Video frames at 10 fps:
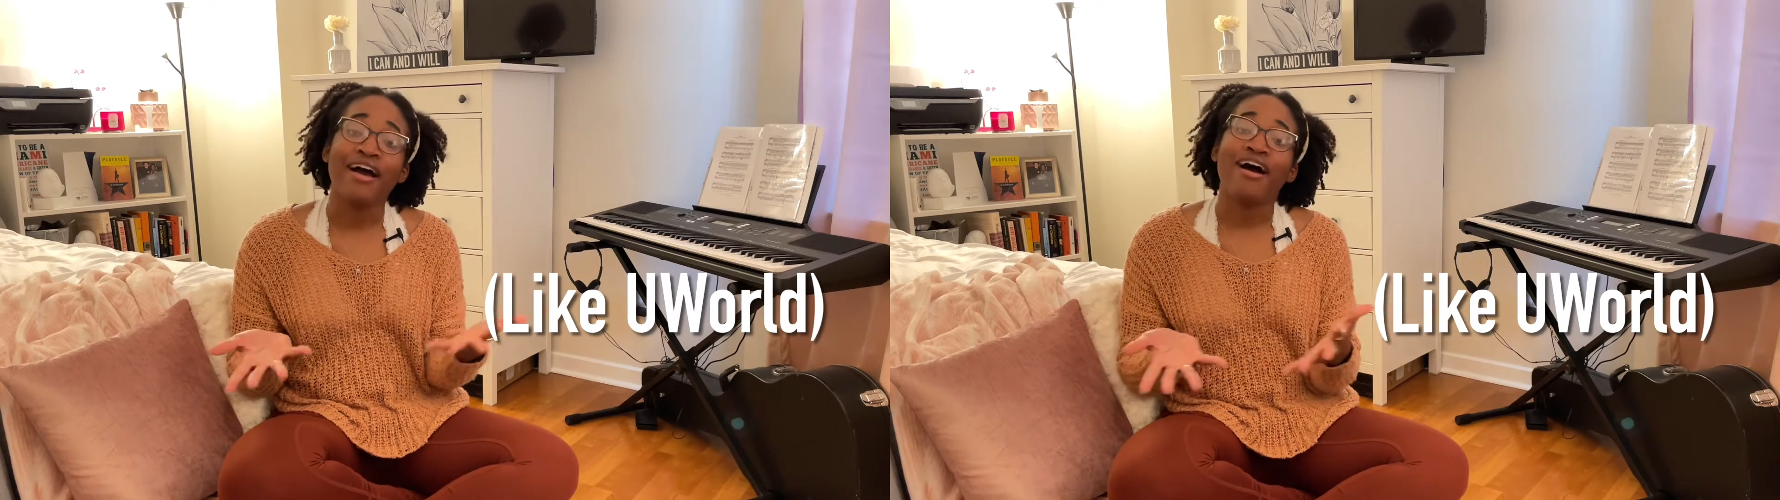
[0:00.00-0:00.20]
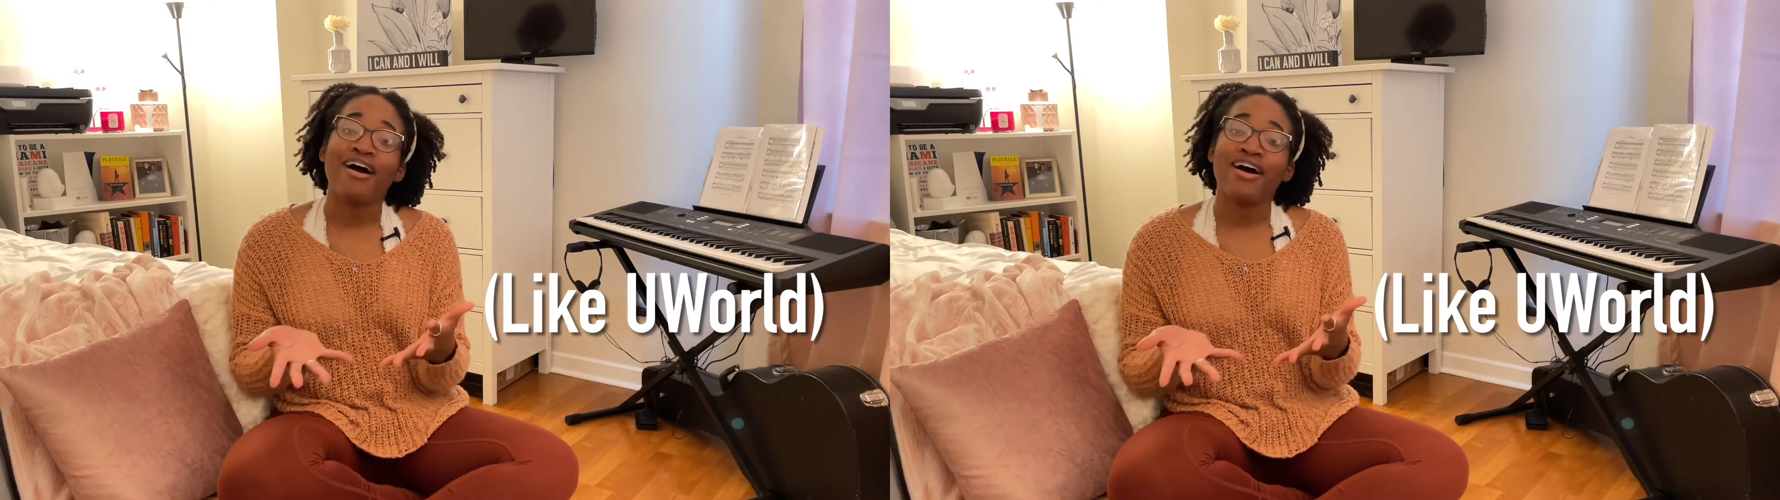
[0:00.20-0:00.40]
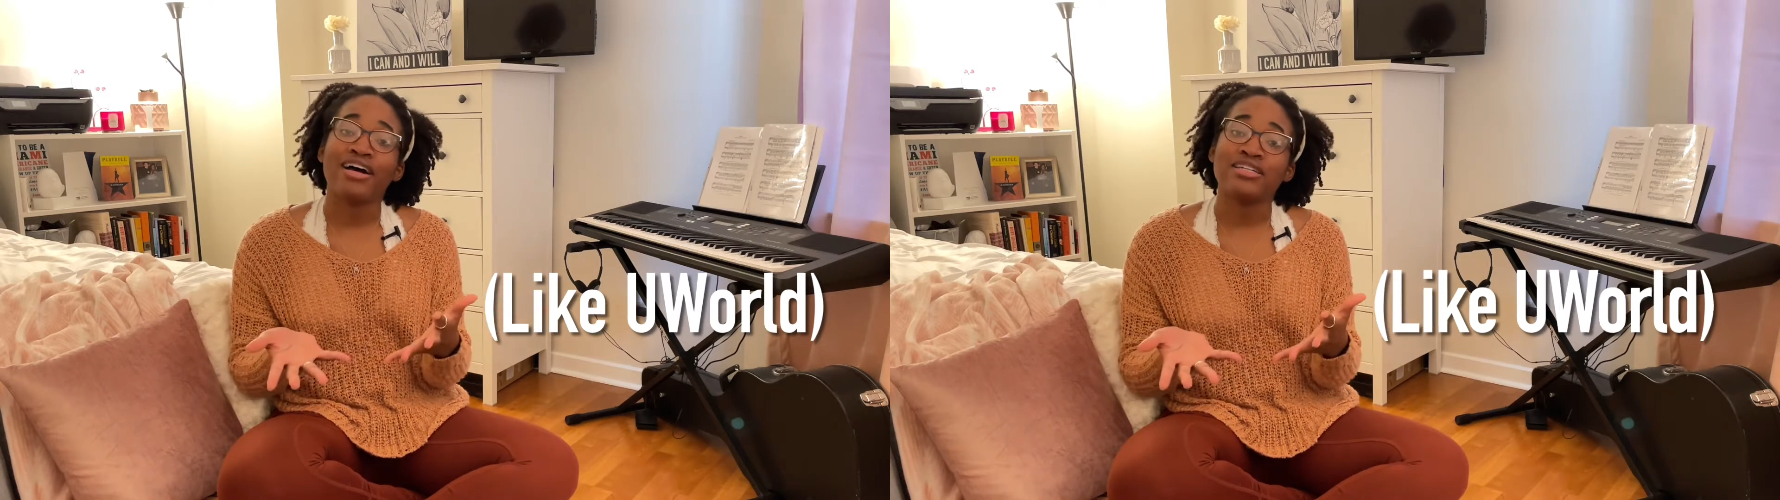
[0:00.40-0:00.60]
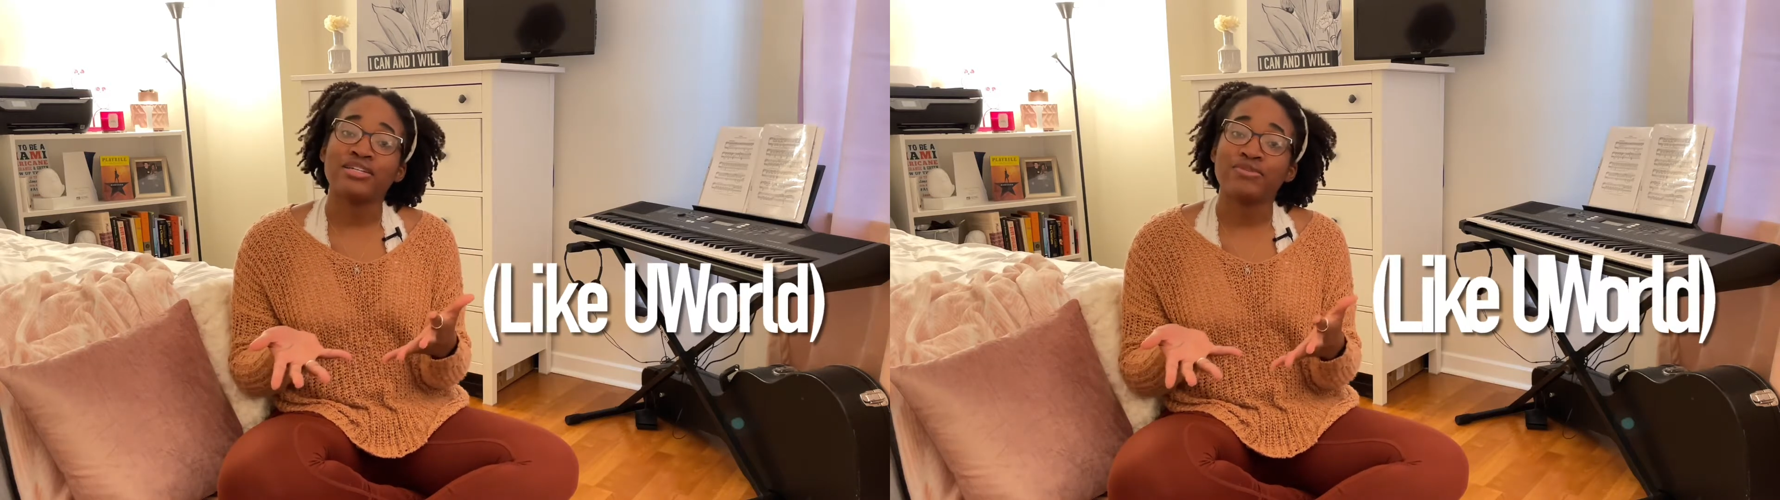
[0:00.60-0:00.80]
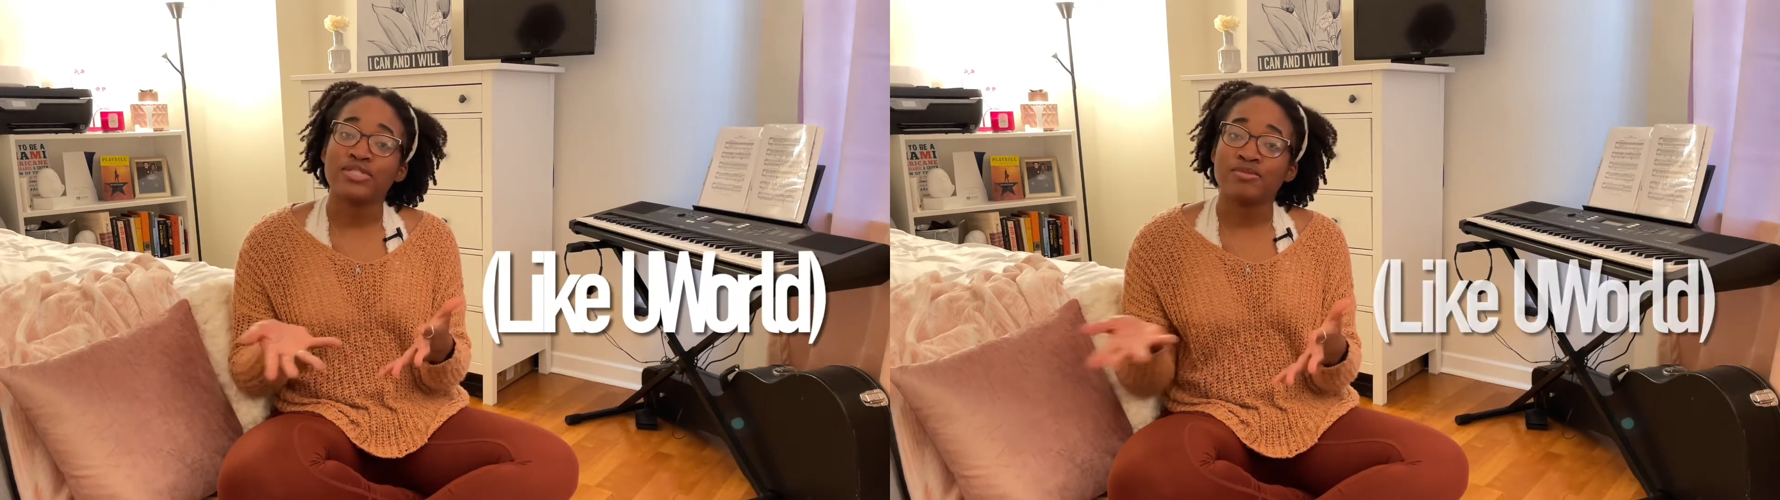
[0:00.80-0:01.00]
on
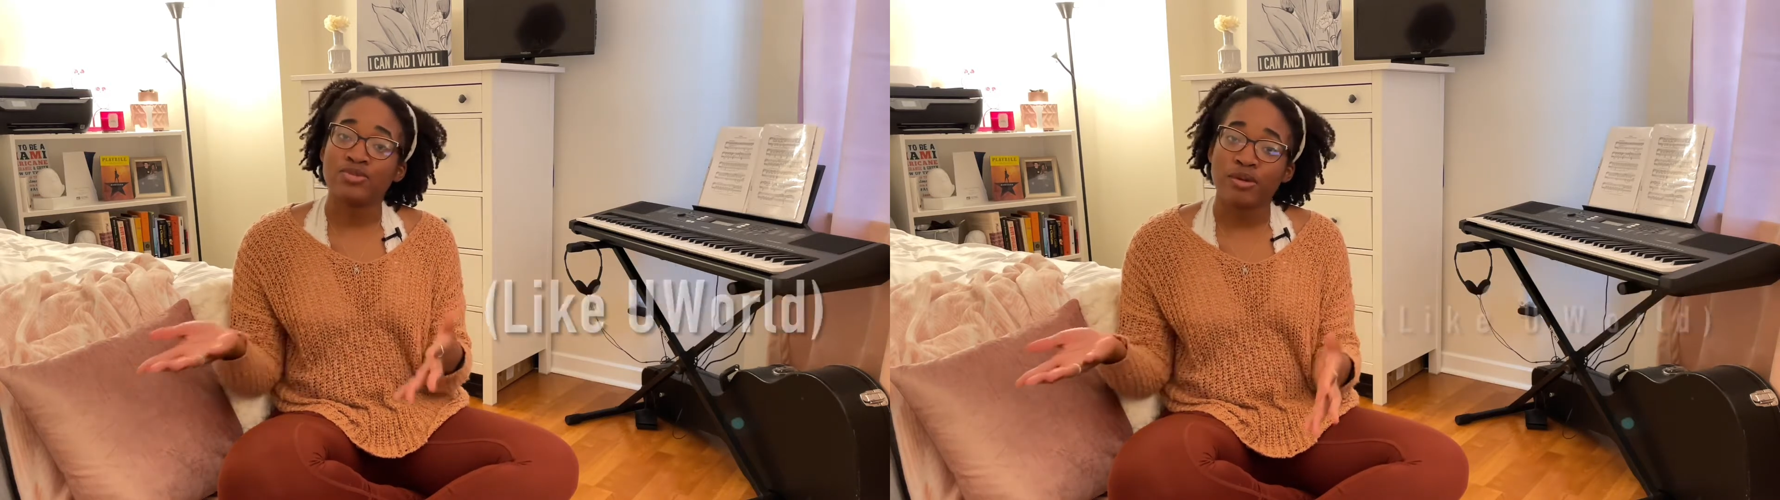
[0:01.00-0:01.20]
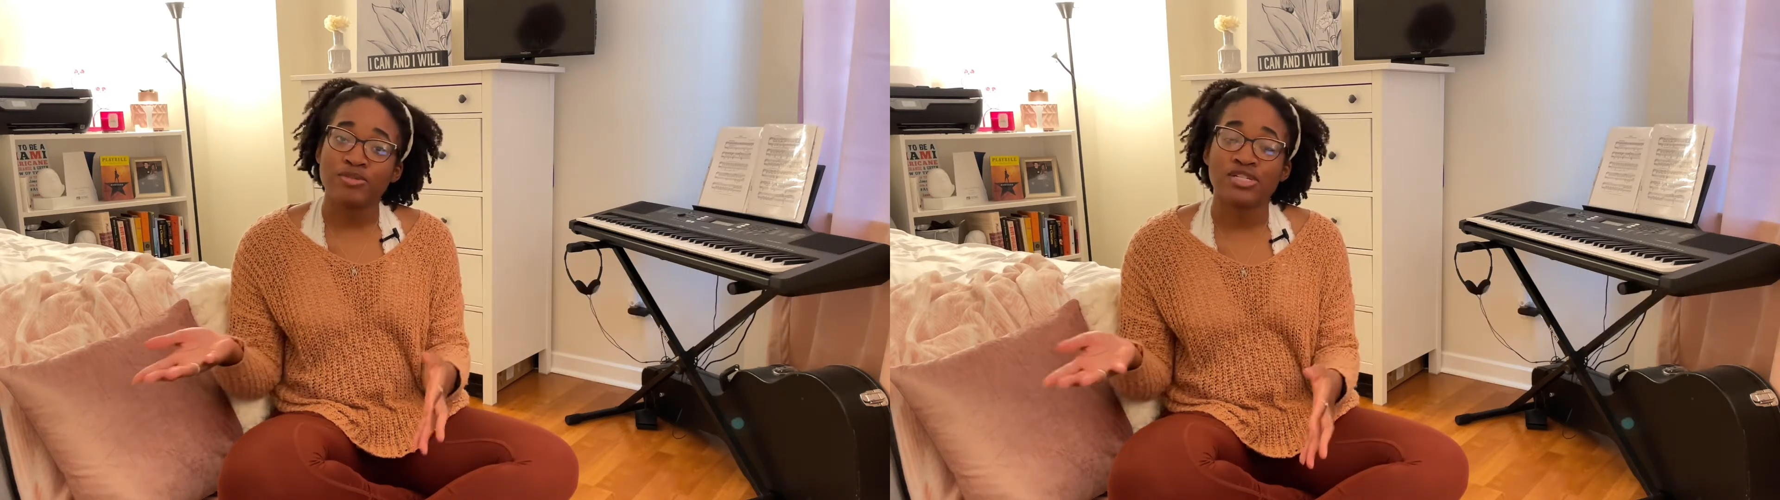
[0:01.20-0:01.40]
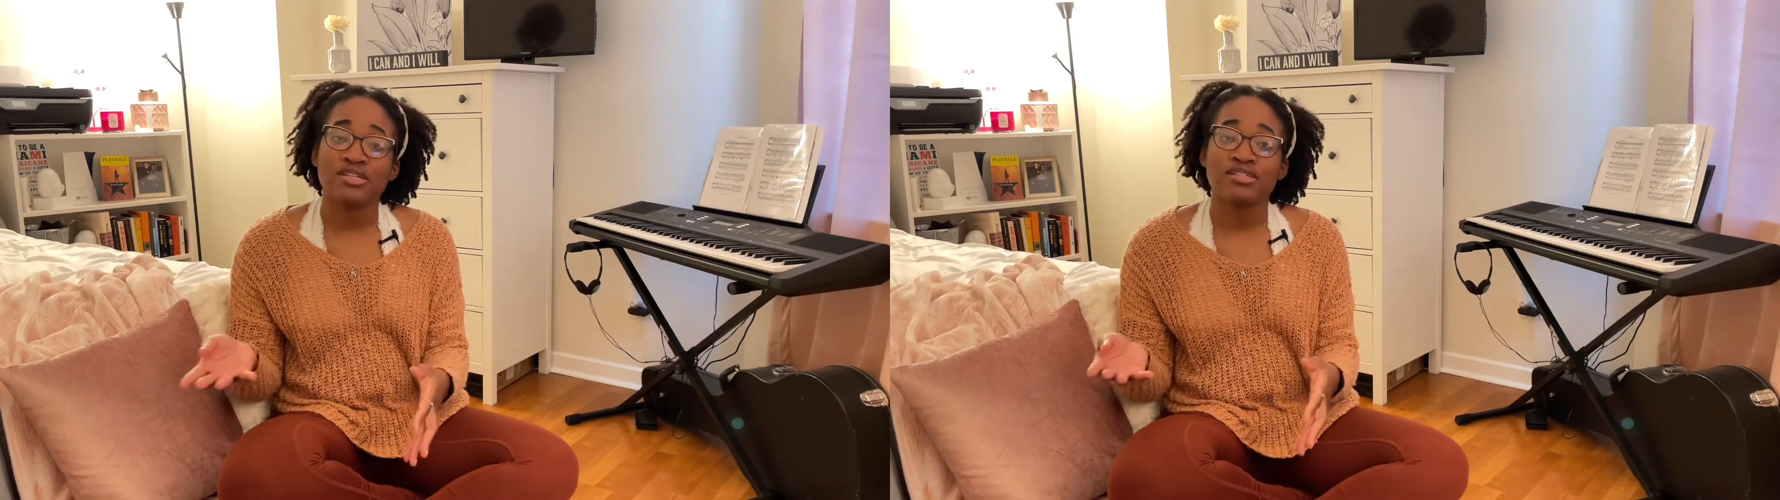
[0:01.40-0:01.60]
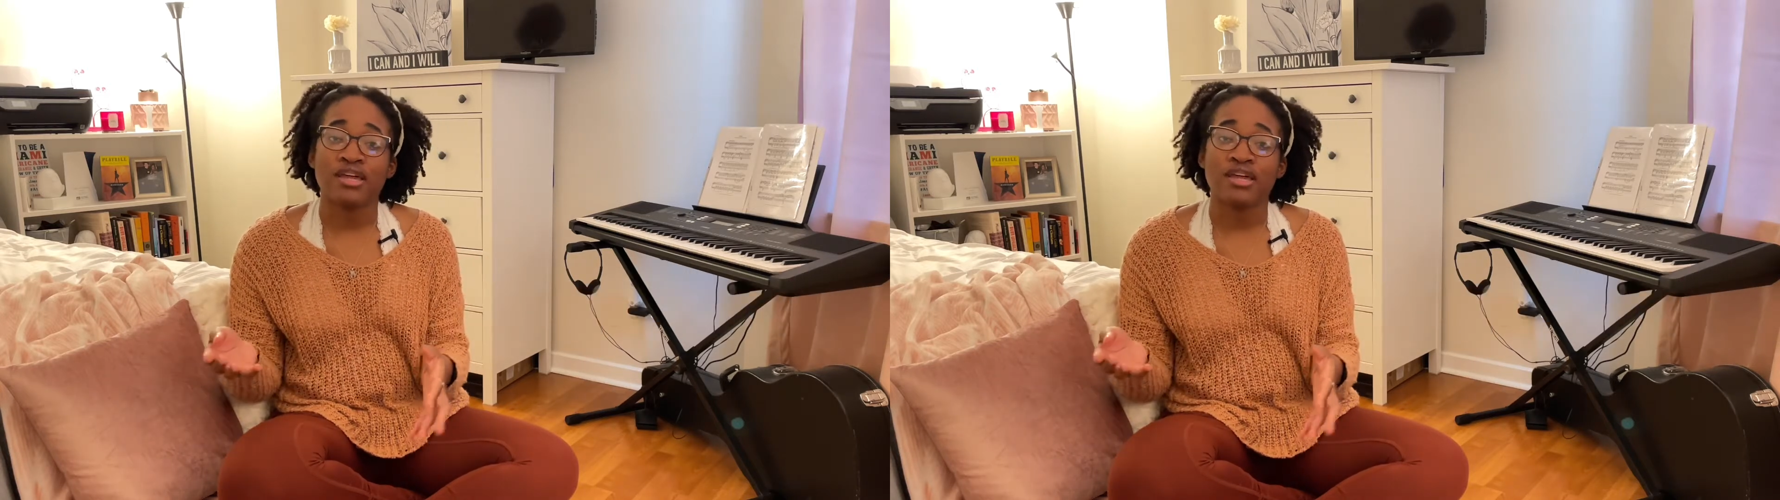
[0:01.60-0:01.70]
different subscriptions